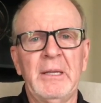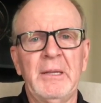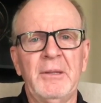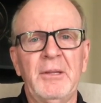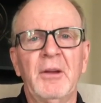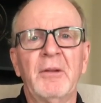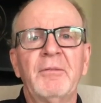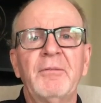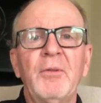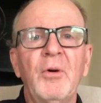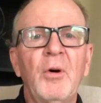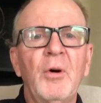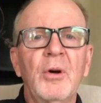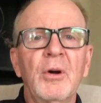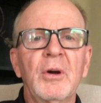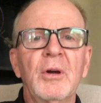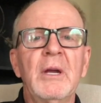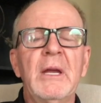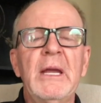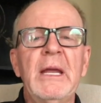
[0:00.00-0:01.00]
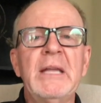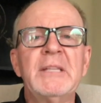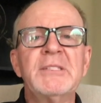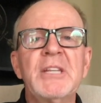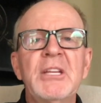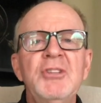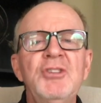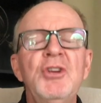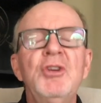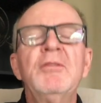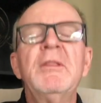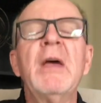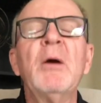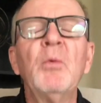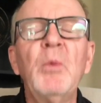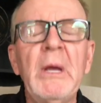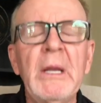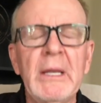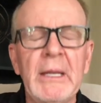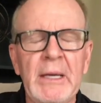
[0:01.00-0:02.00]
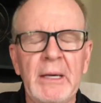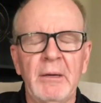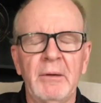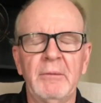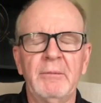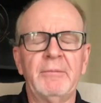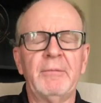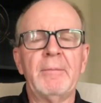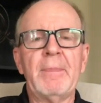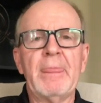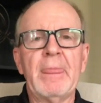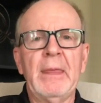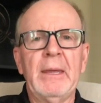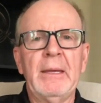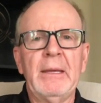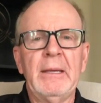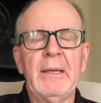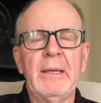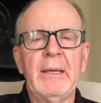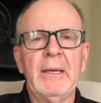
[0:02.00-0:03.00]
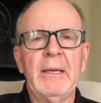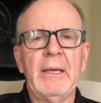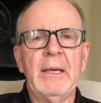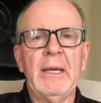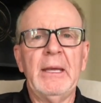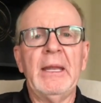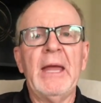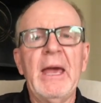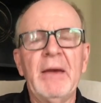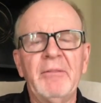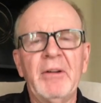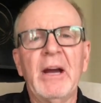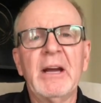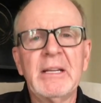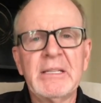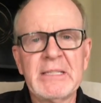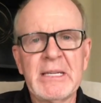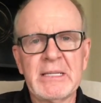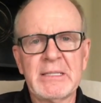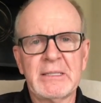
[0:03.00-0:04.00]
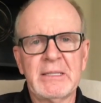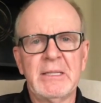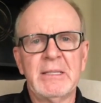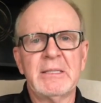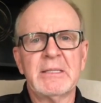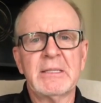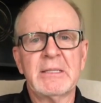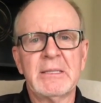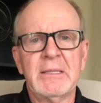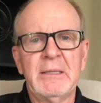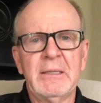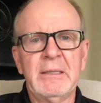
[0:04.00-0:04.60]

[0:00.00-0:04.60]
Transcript: Therefore, it's in you that we live and have our existence.